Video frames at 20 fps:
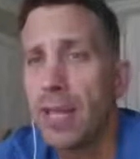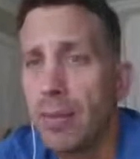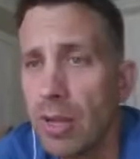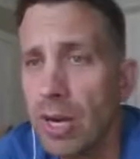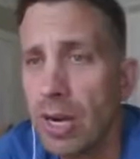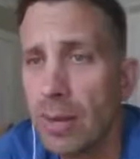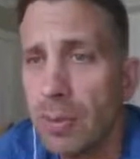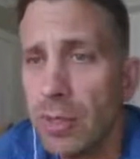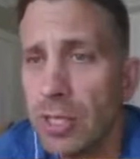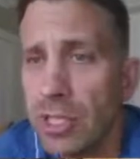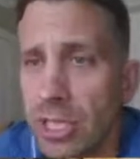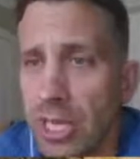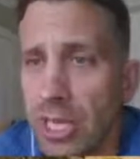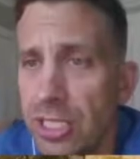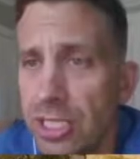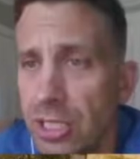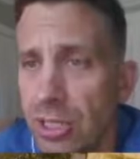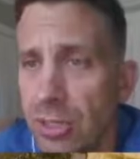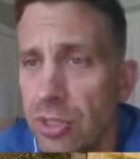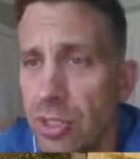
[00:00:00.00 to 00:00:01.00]
But I
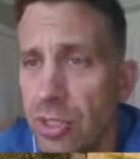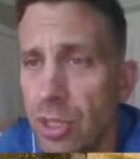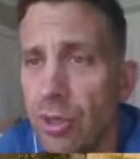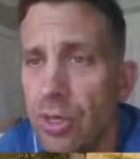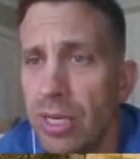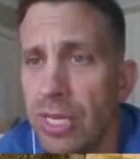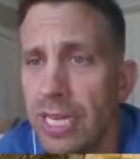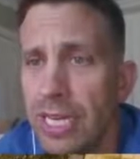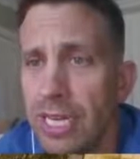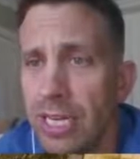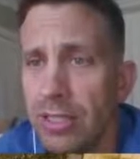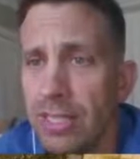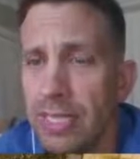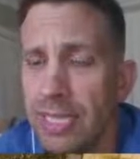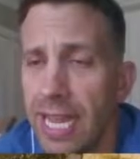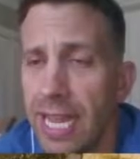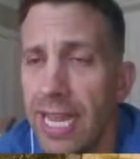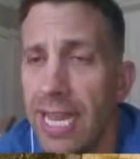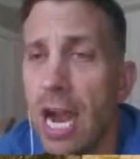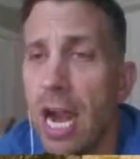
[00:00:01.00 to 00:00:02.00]
appreciate you tuning in here
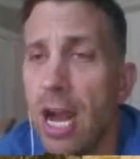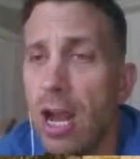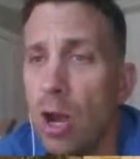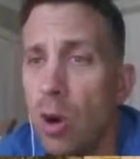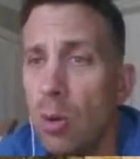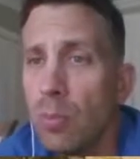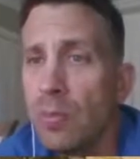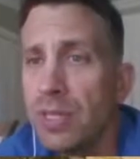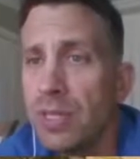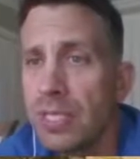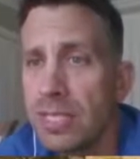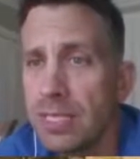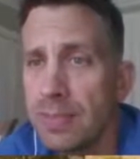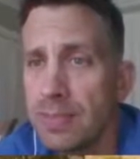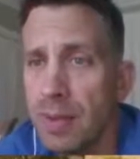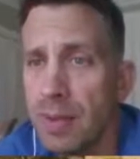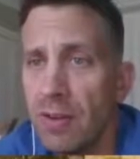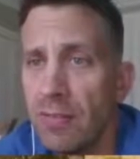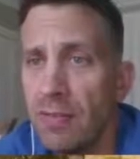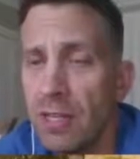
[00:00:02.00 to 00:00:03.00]
today. I hope this is
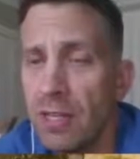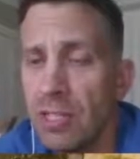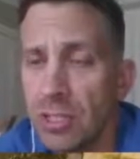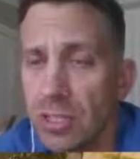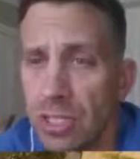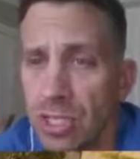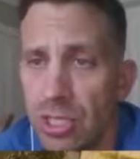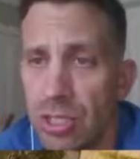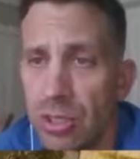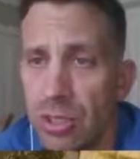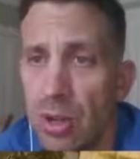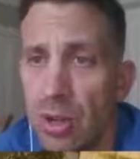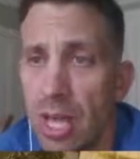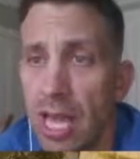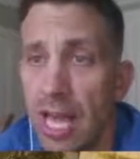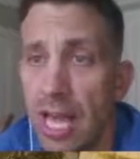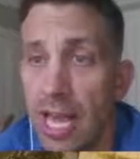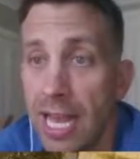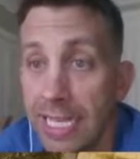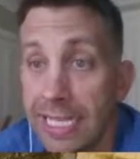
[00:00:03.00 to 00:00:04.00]
beneficial to you.
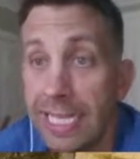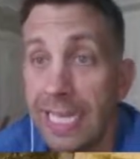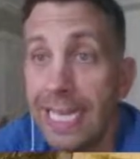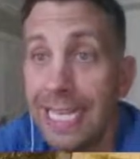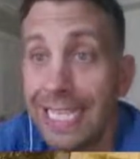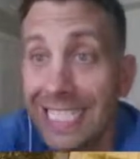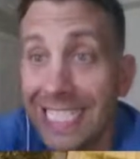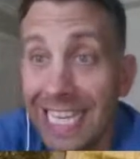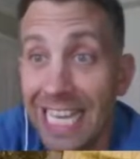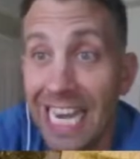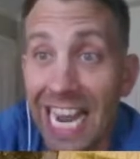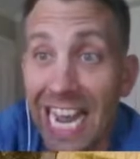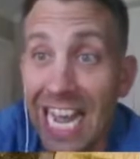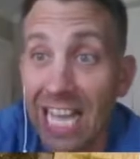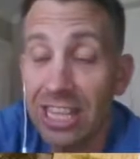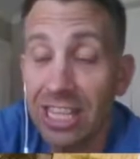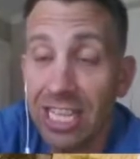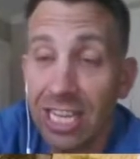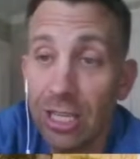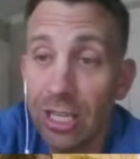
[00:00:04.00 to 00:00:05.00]
Again, get
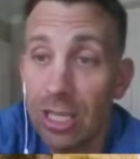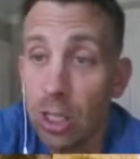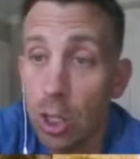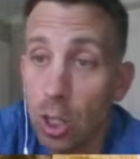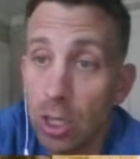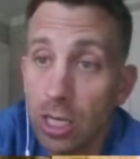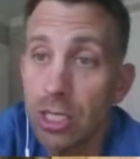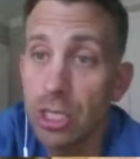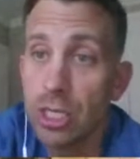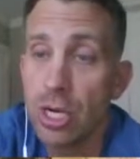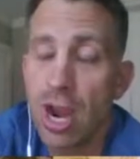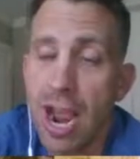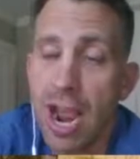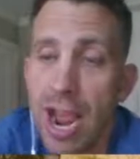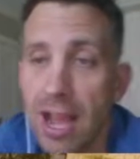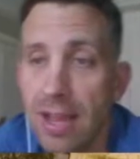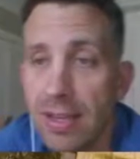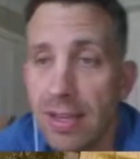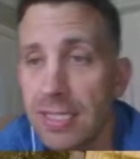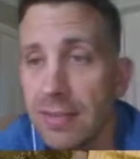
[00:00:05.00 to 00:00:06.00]
out there and look at your
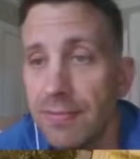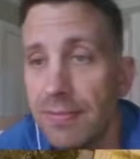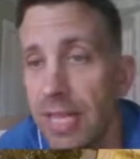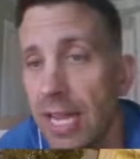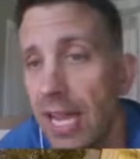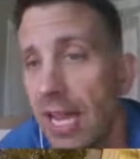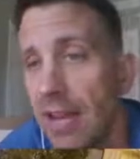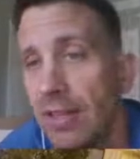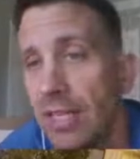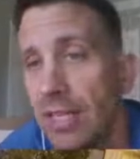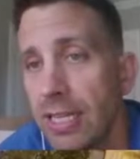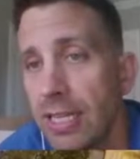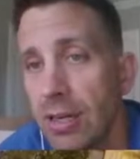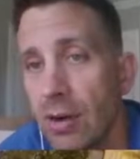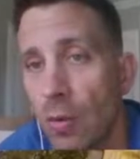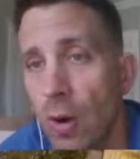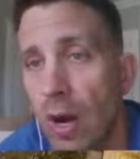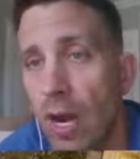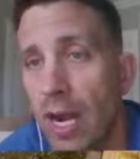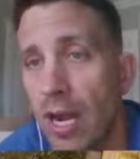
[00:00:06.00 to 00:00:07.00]
house if you haven't in
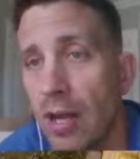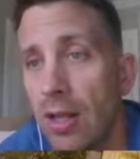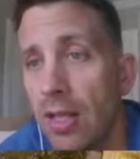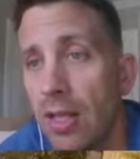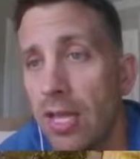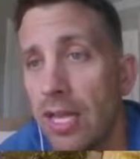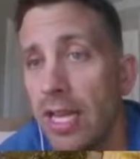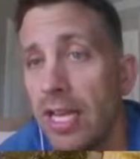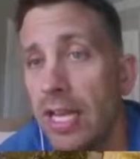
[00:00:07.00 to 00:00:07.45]
a while.